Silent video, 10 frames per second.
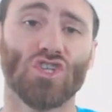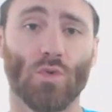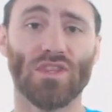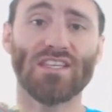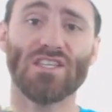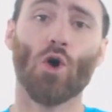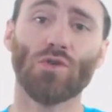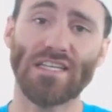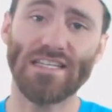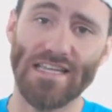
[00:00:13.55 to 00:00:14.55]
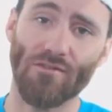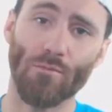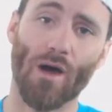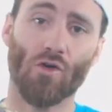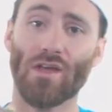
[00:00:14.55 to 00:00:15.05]
So with this
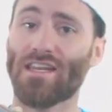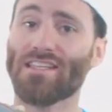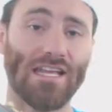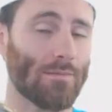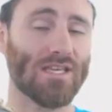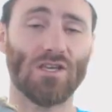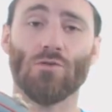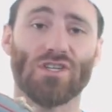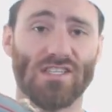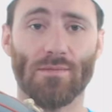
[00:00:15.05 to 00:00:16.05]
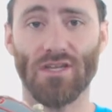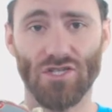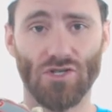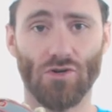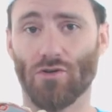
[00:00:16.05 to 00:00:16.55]
OT7 model, it is gonna be huge, as I
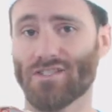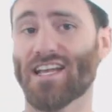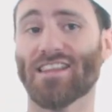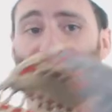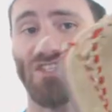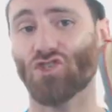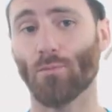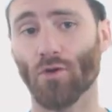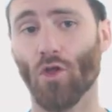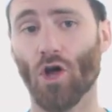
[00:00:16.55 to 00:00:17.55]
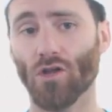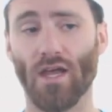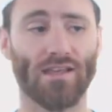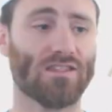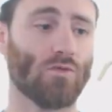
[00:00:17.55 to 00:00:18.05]
mentioned earlier. It's got that super
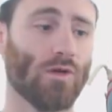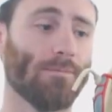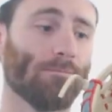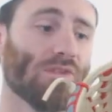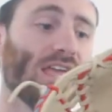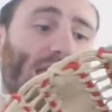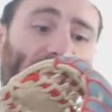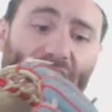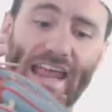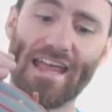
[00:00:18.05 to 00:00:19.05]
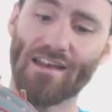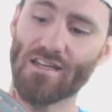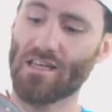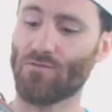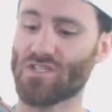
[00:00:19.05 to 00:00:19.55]
long length to it.
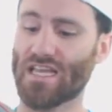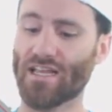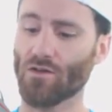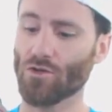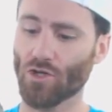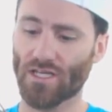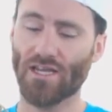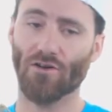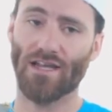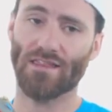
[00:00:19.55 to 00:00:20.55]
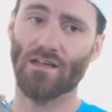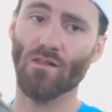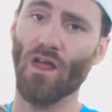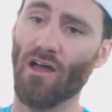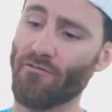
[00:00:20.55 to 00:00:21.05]
And if you take a look here at the
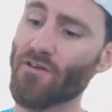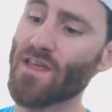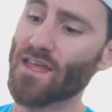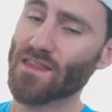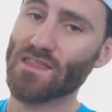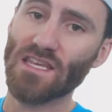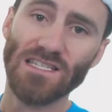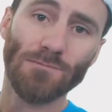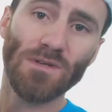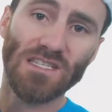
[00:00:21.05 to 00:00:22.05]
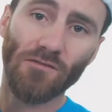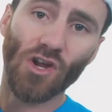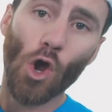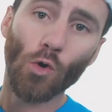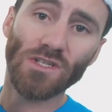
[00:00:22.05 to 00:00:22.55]
glove, this
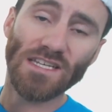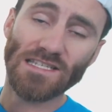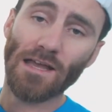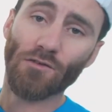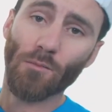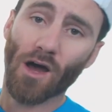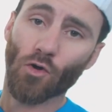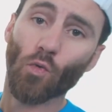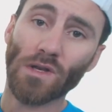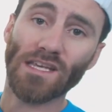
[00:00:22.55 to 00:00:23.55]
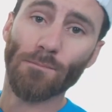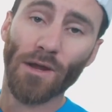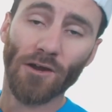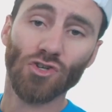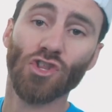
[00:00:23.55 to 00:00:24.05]
specific OT7 model, when
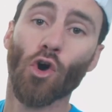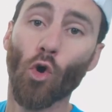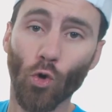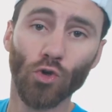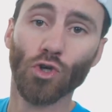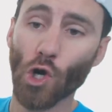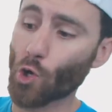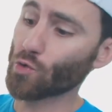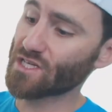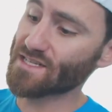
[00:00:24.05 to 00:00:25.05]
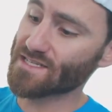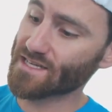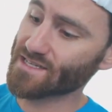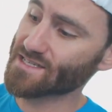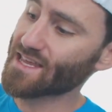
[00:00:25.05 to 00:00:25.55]
compared to the older
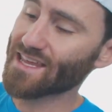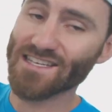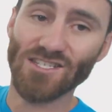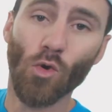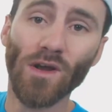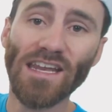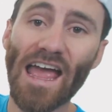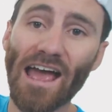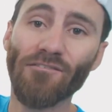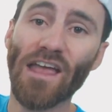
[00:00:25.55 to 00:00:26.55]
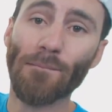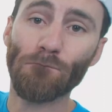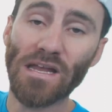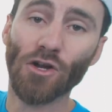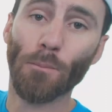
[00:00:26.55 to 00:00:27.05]
OT6, is going to have
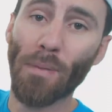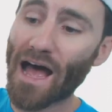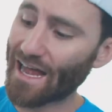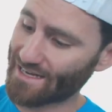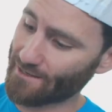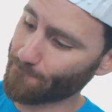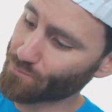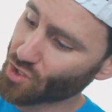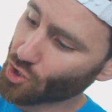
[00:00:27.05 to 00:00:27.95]
a bigger pocket